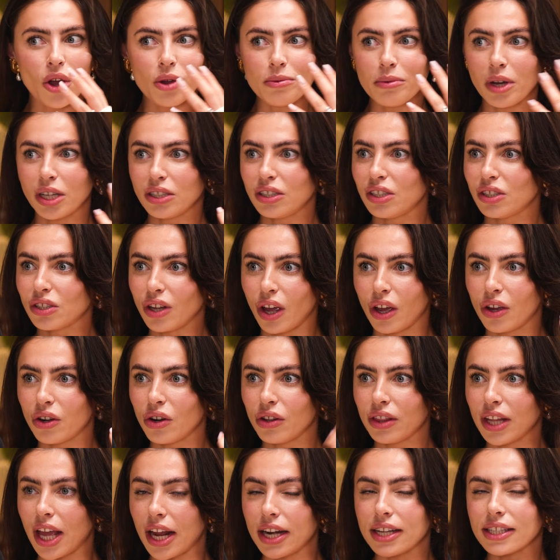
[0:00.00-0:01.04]
much is going
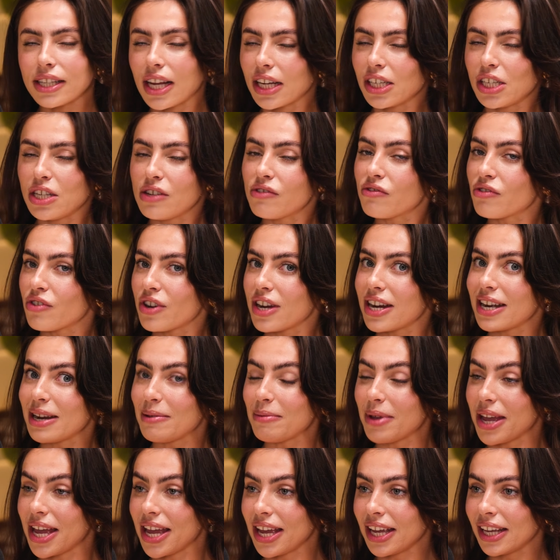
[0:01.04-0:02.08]
on there, and it's actually really
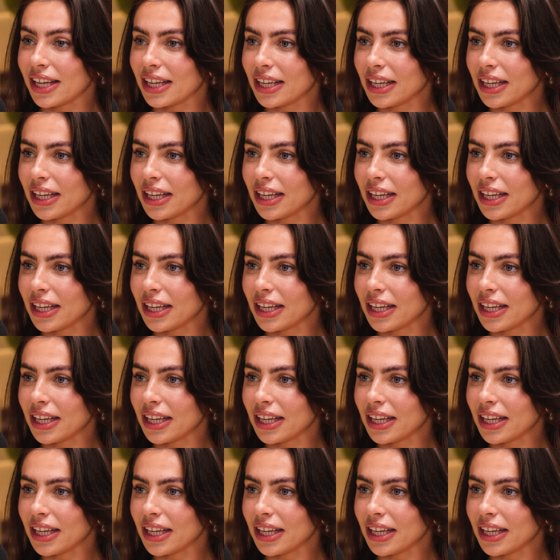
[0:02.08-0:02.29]
big.